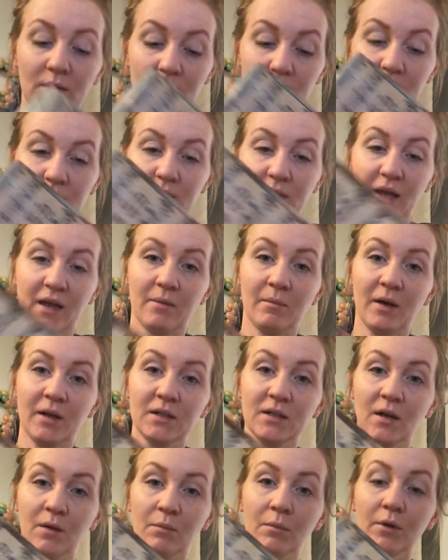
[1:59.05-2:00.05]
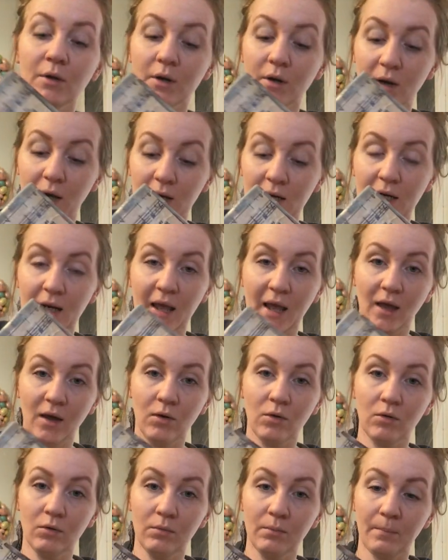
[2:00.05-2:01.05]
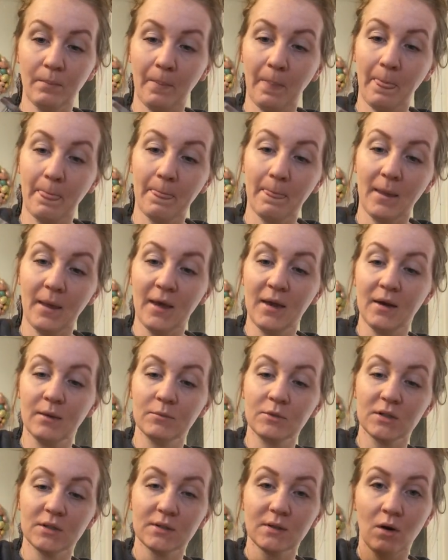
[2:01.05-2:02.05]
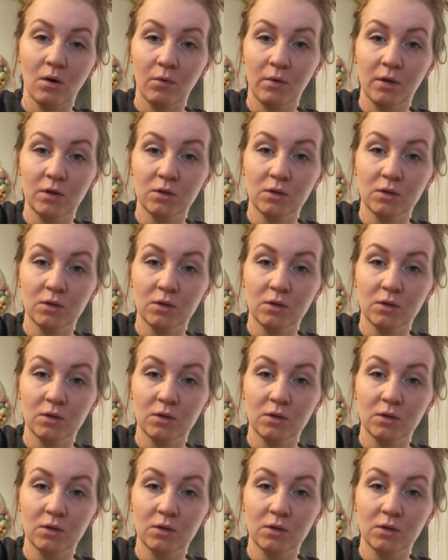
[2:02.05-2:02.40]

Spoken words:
is take my tumbler at an angle, and I'm just going